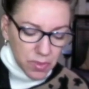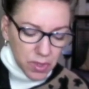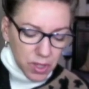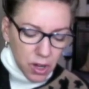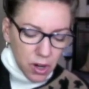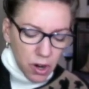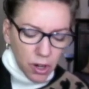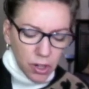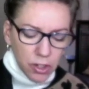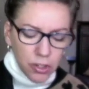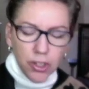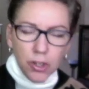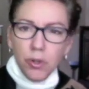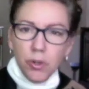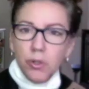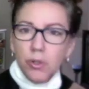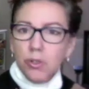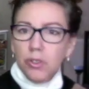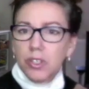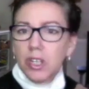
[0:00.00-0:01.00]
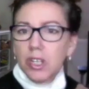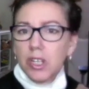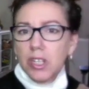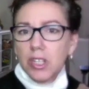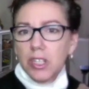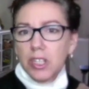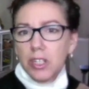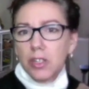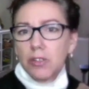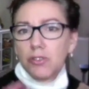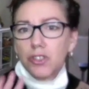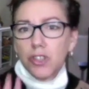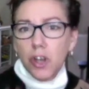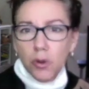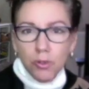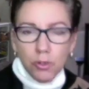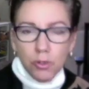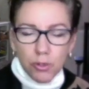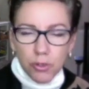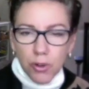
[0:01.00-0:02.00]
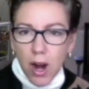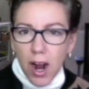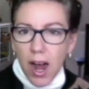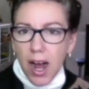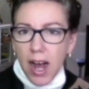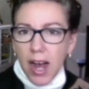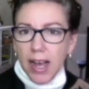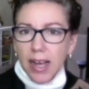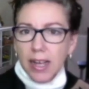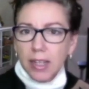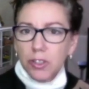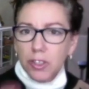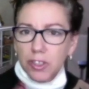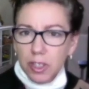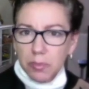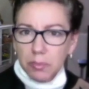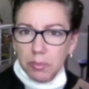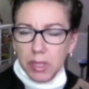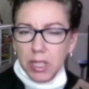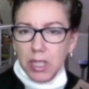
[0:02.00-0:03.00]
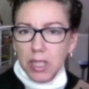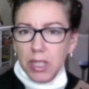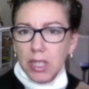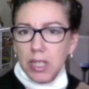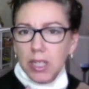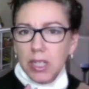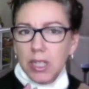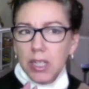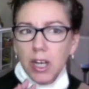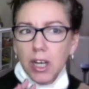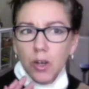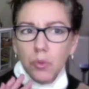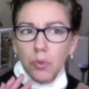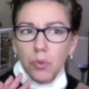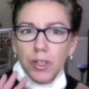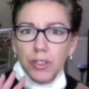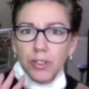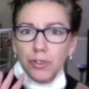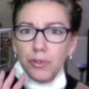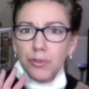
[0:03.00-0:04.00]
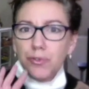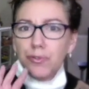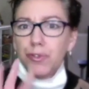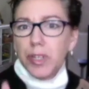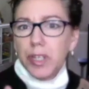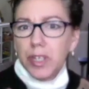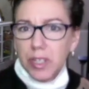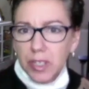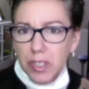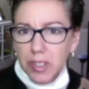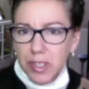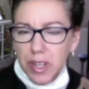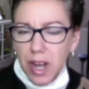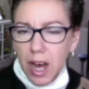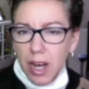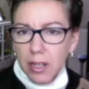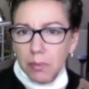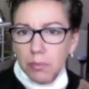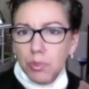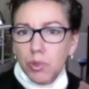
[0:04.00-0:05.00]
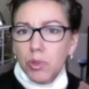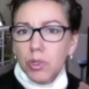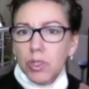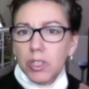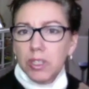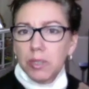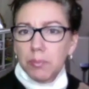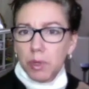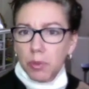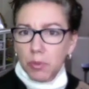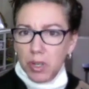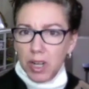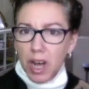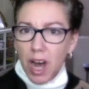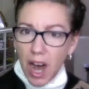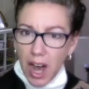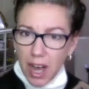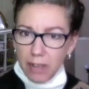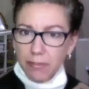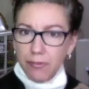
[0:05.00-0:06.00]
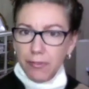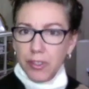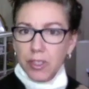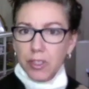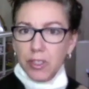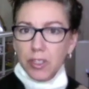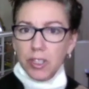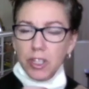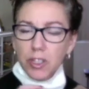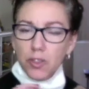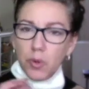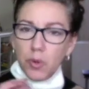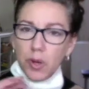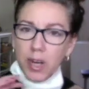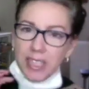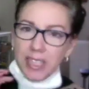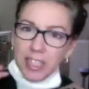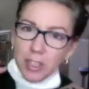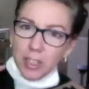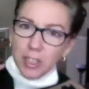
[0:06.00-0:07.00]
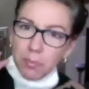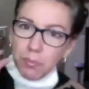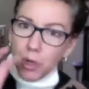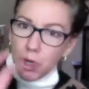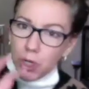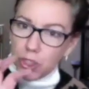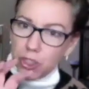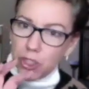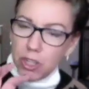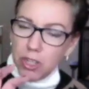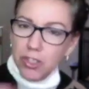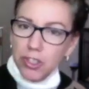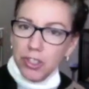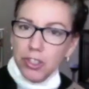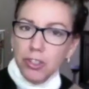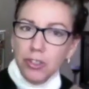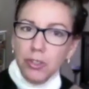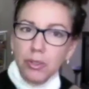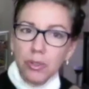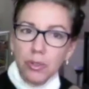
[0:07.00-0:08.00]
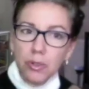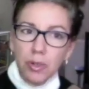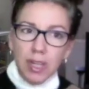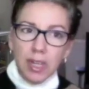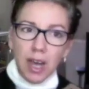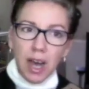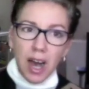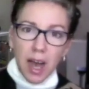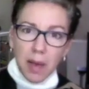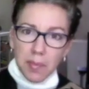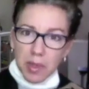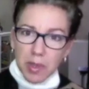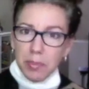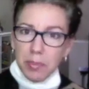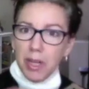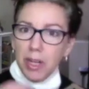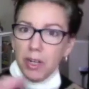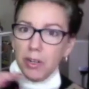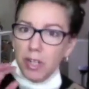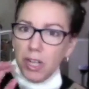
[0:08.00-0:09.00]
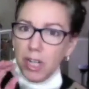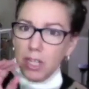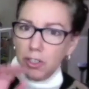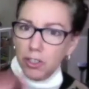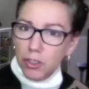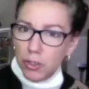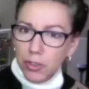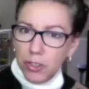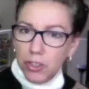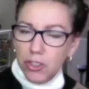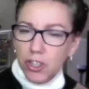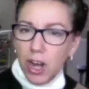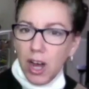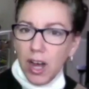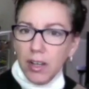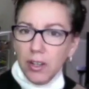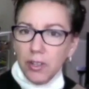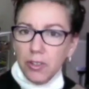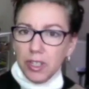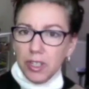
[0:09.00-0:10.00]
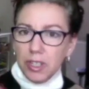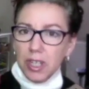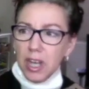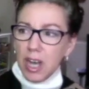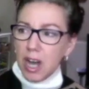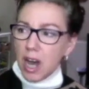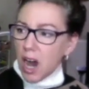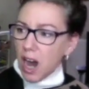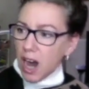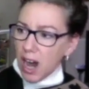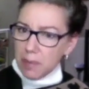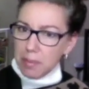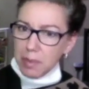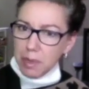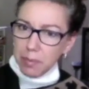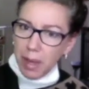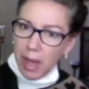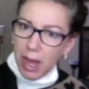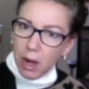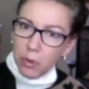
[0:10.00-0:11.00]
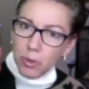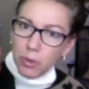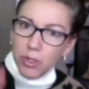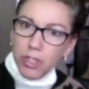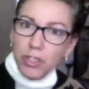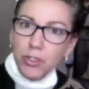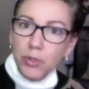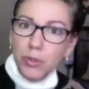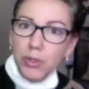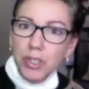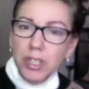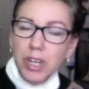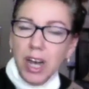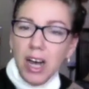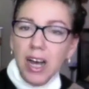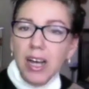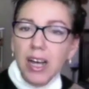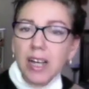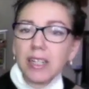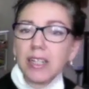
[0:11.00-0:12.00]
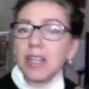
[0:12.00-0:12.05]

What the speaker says: are told, don't cry, look at me, what you feel is not important, but what I feel is what I need to push onto you, and I'm the parent and you're the child, and I'm in power and you're not